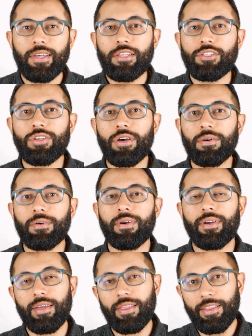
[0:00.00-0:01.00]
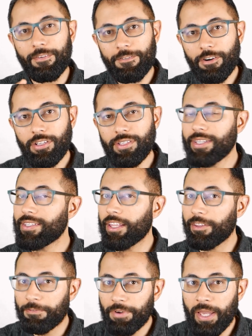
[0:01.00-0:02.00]
So the first is that
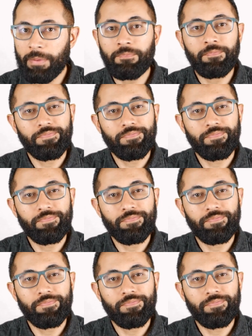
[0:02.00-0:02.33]
the frame,